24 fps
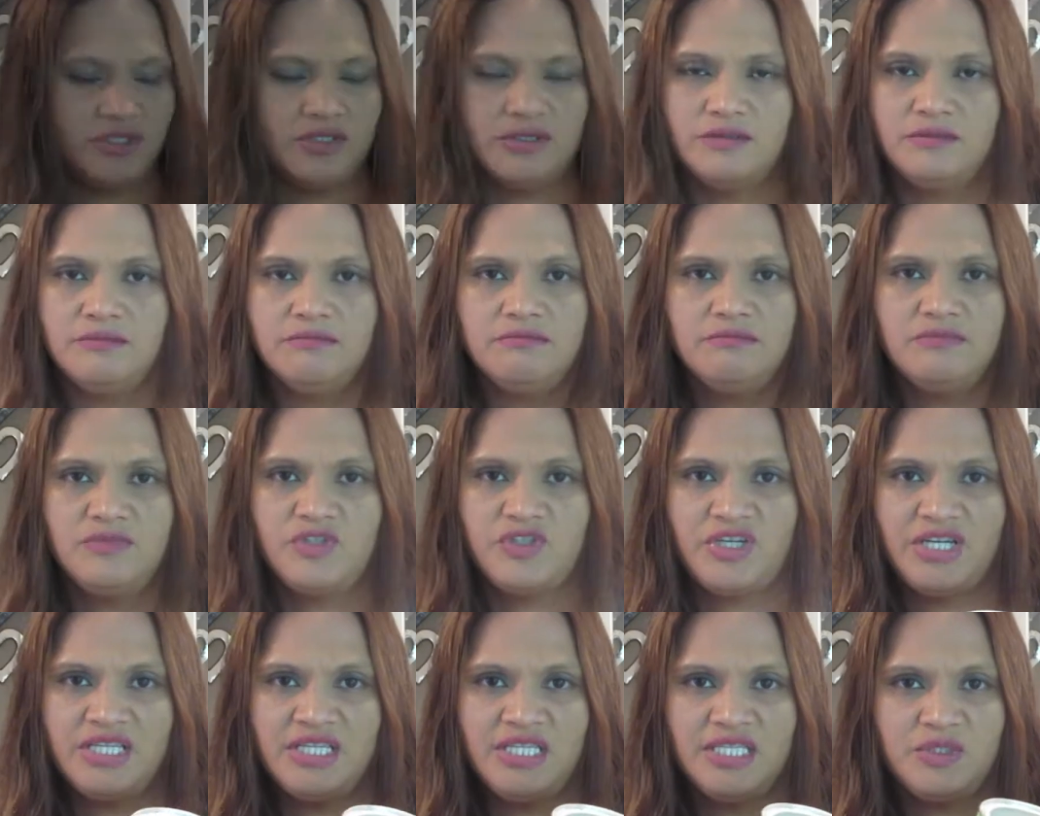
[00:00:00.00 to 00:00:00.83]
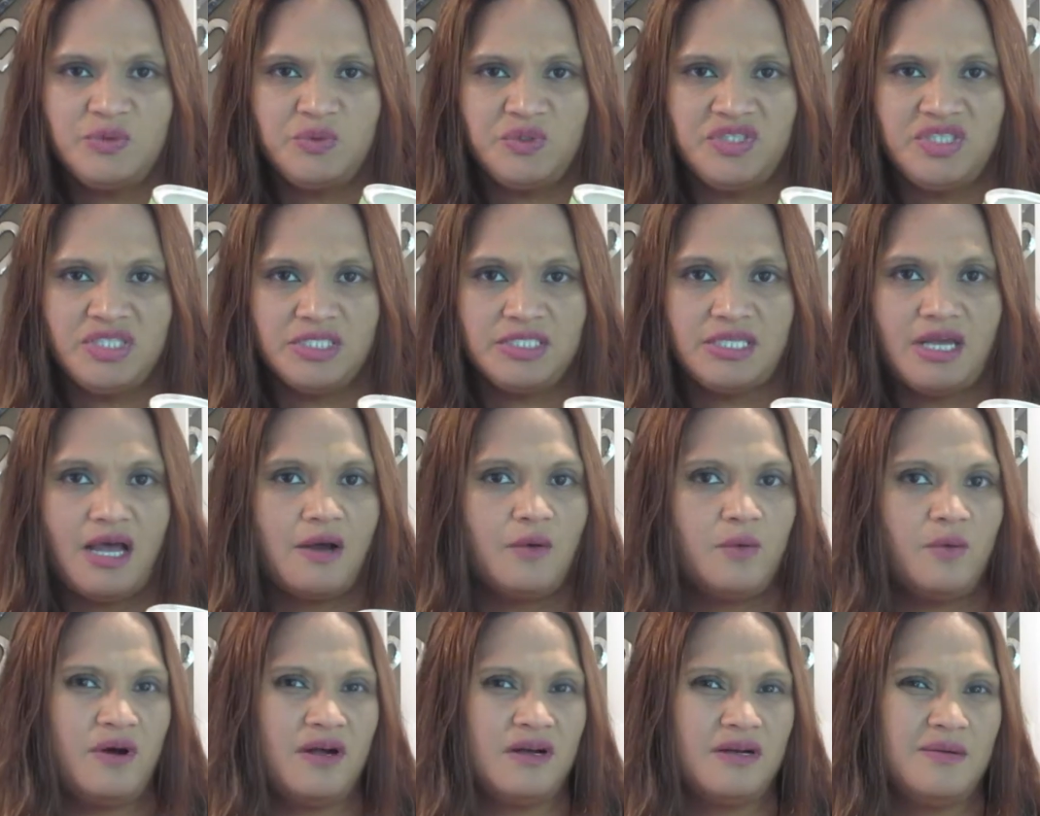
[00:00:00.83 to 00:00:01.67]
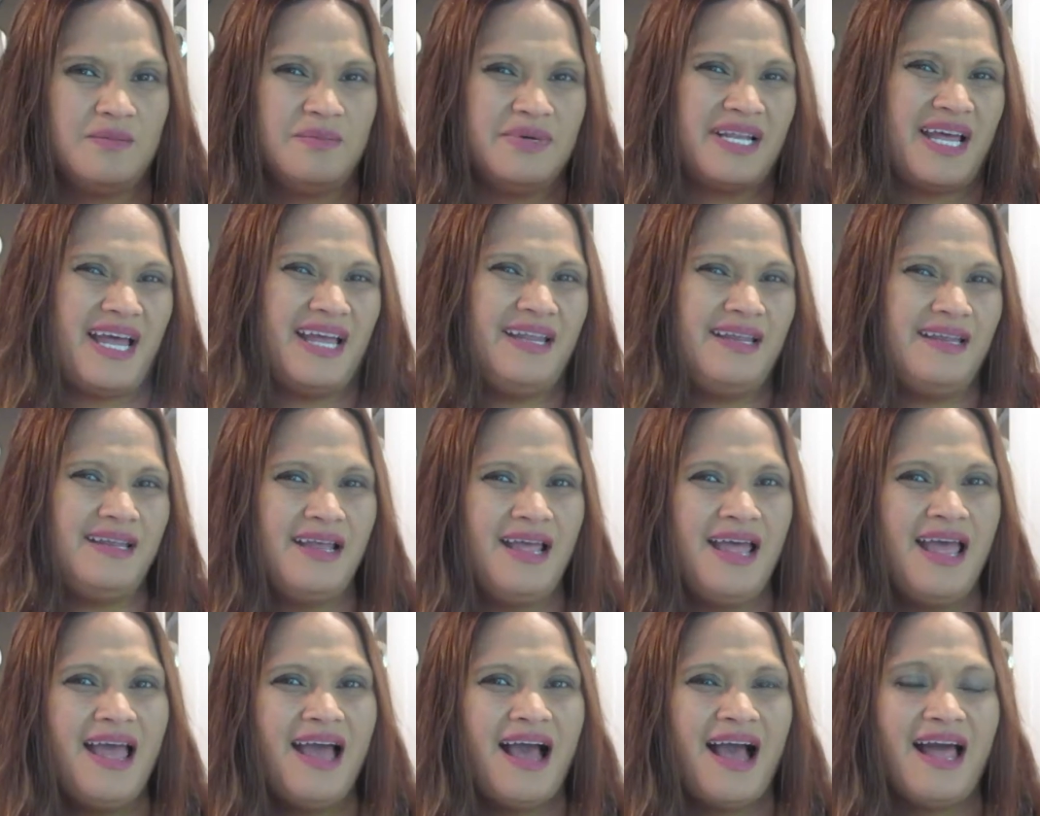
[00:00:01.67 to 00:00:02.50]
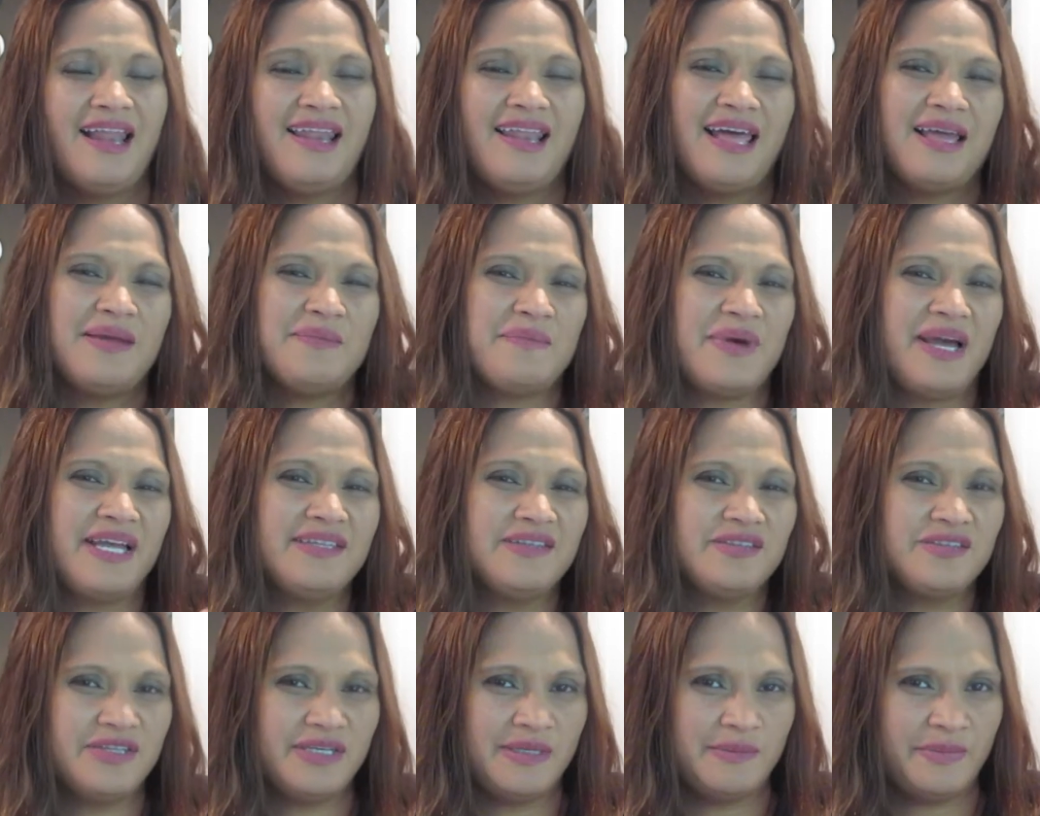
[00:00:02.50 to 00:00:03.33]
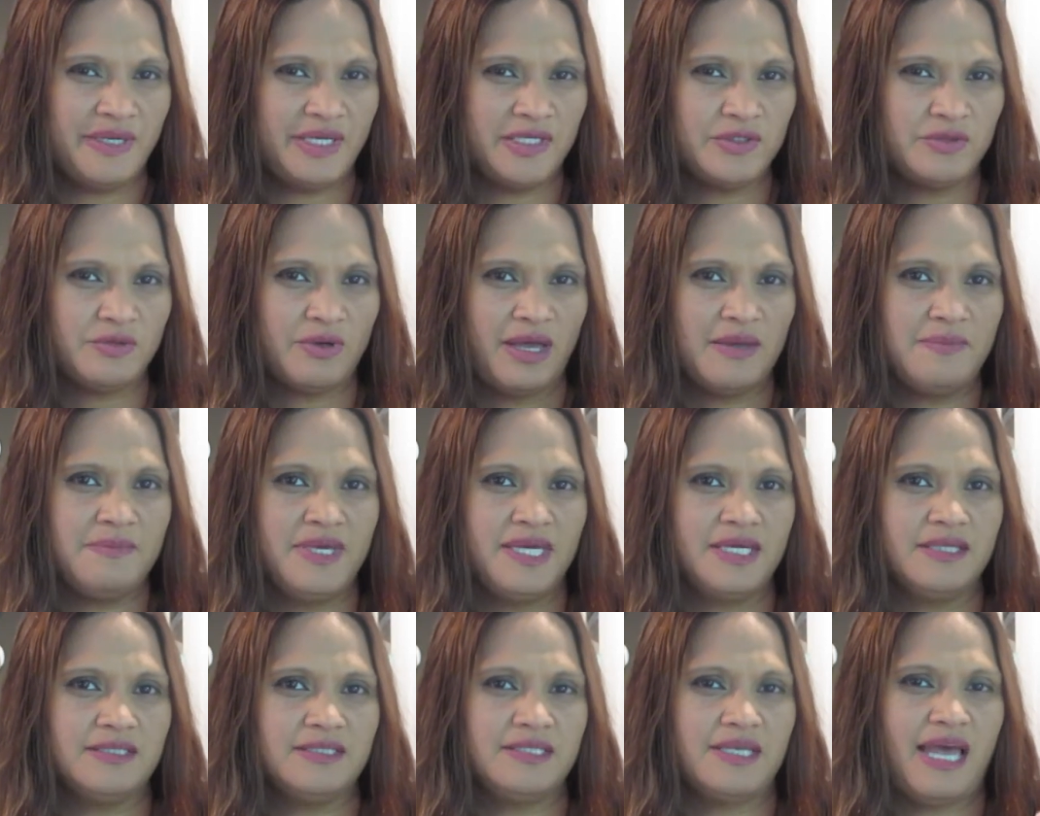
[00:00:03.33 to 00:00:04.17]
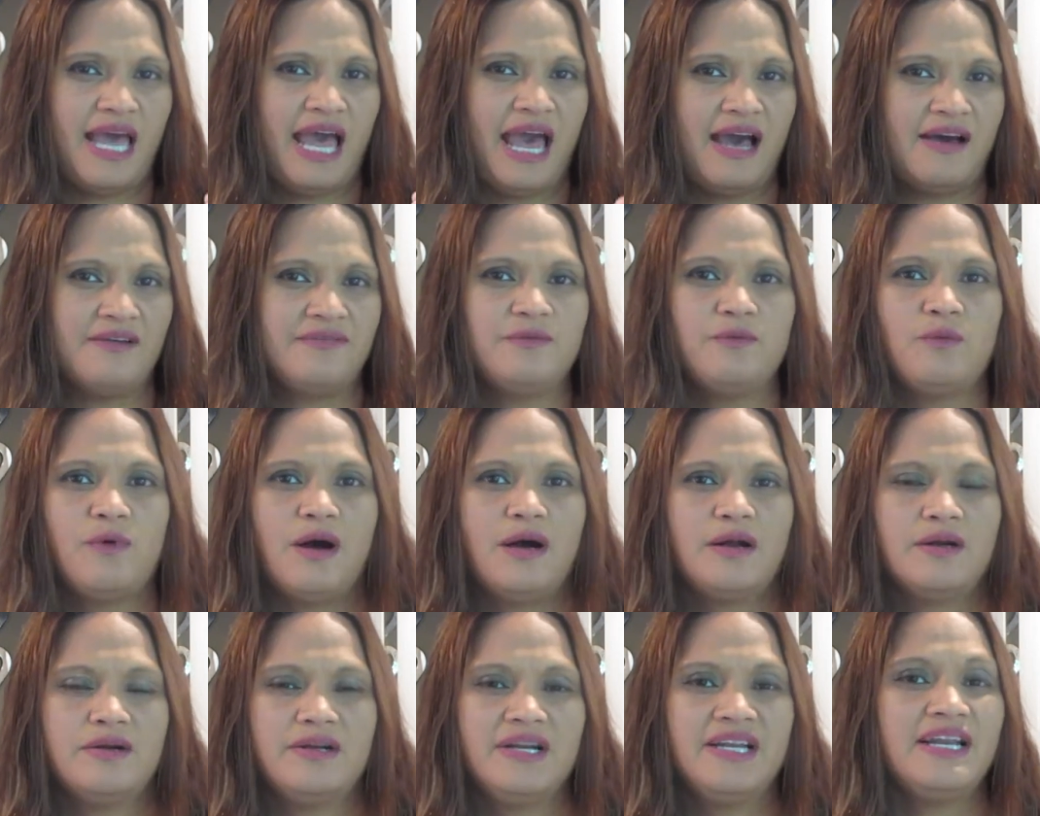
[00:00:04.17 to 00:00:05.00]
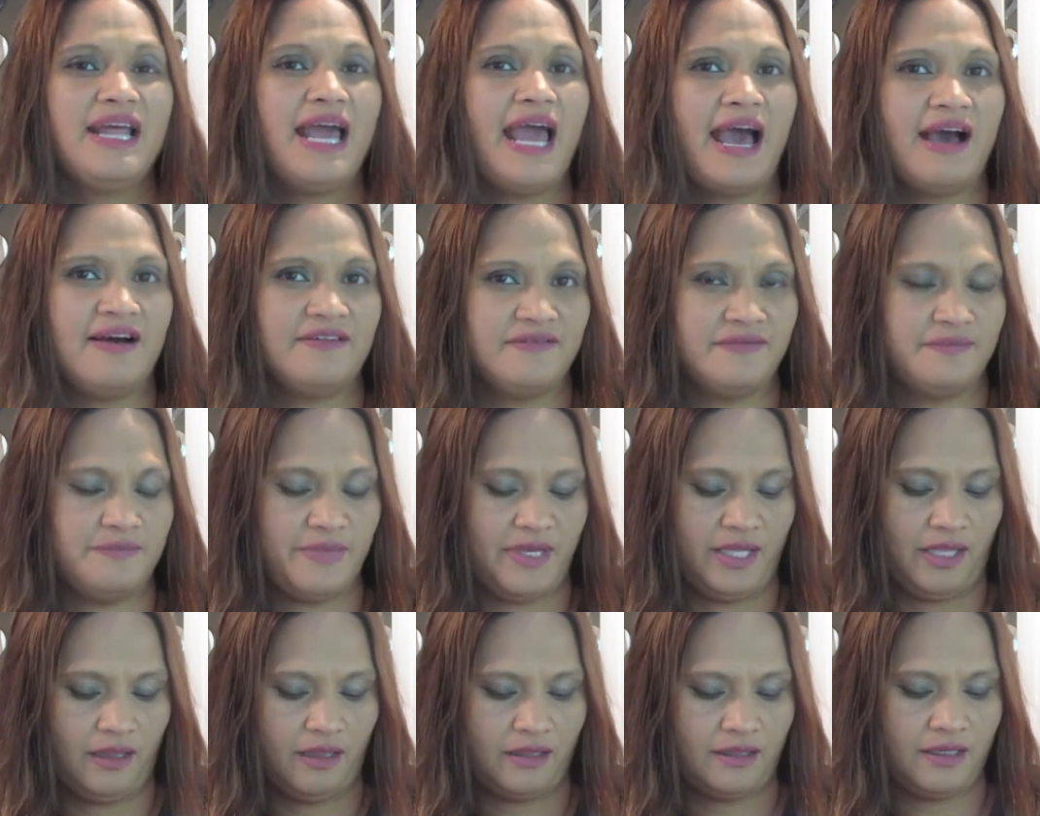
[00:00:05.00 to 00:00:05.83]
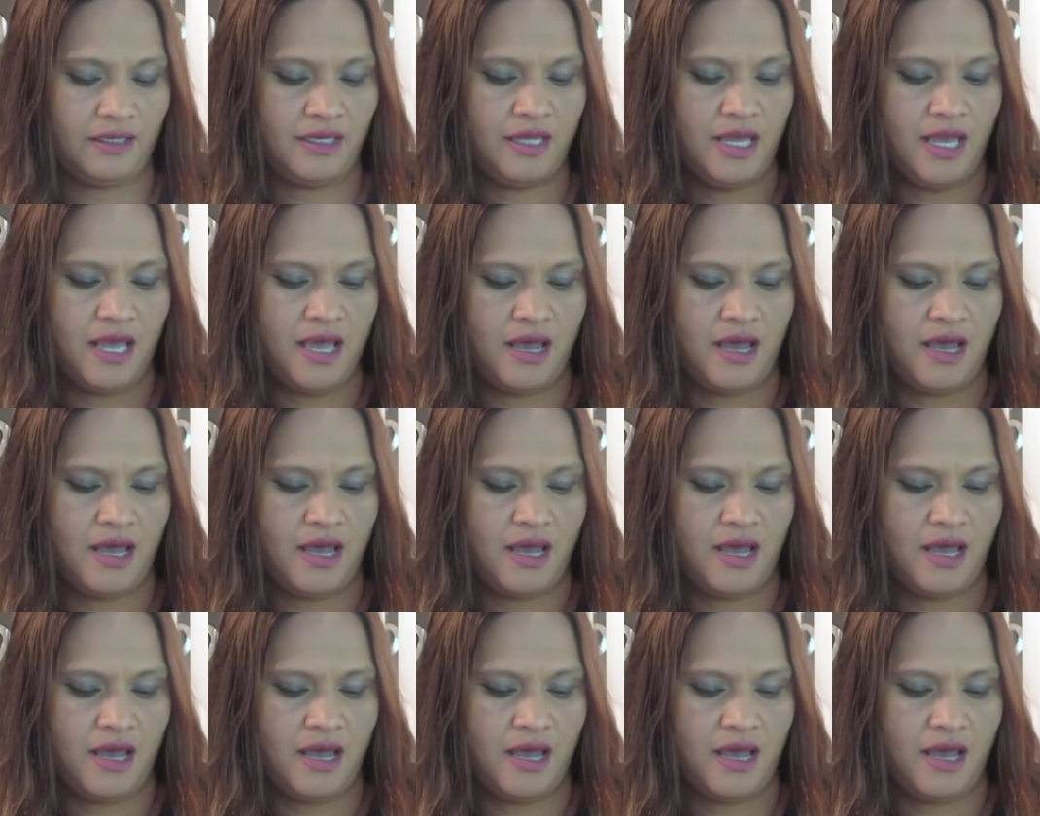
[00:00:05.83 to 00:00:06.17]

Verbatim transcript: just drink this with just hot water, but I like mine creamy, so I mix half water and half milk.